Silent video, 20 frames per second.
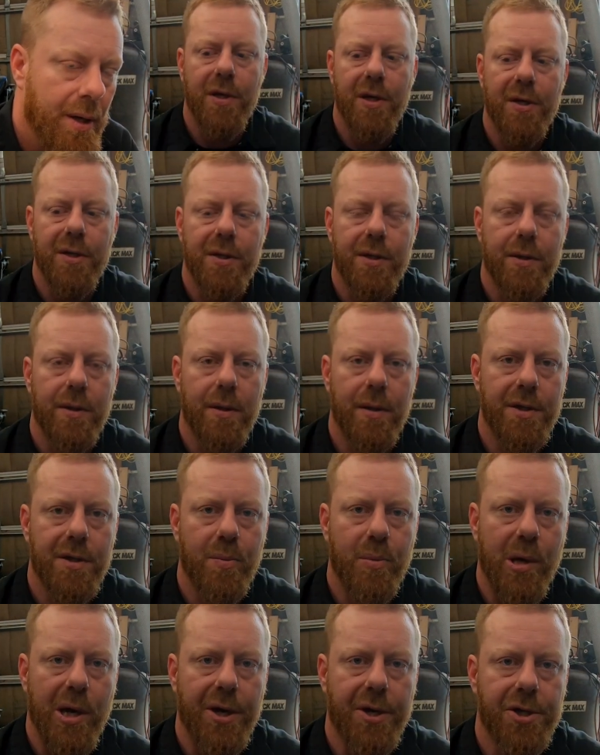This is a
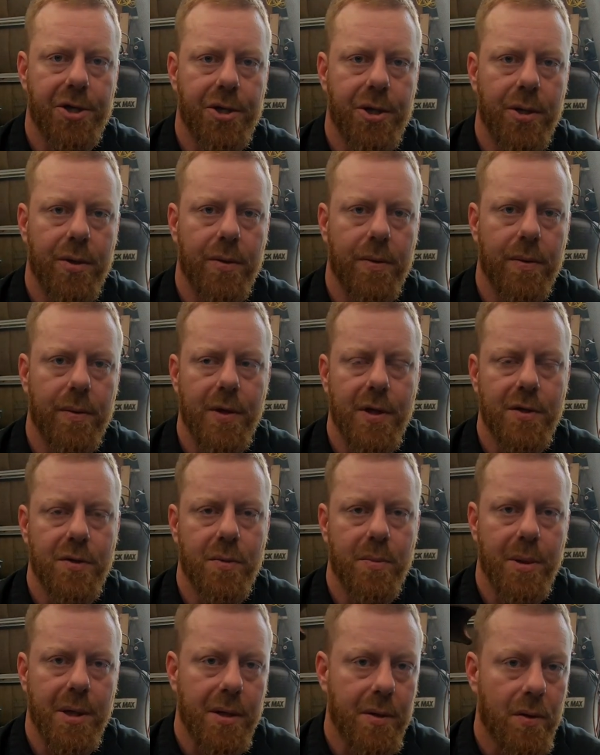brake shoe. This
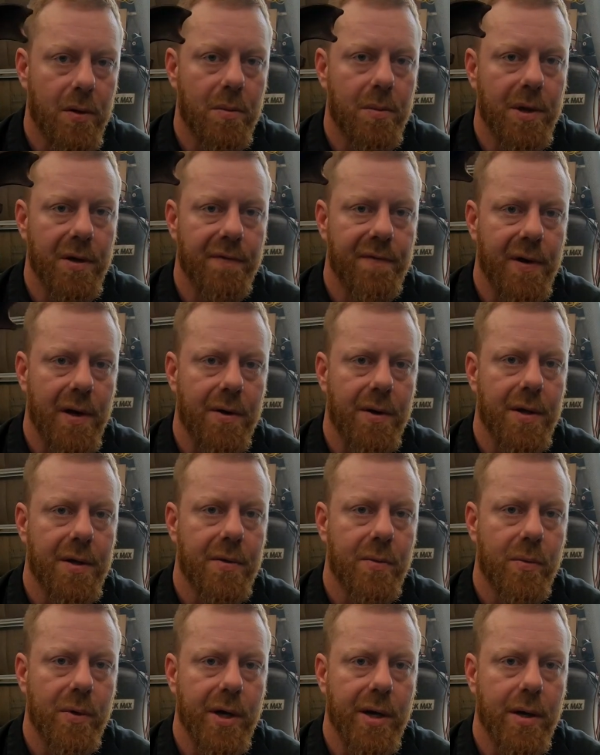would be normally found on the
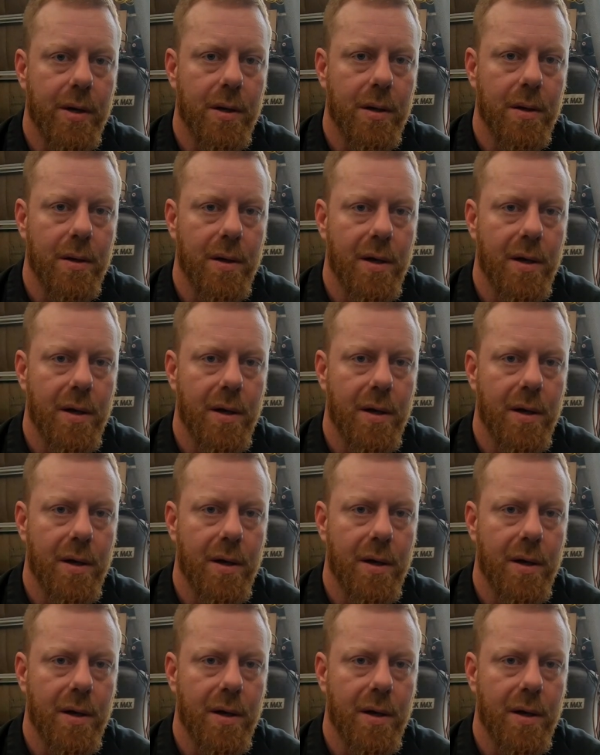rear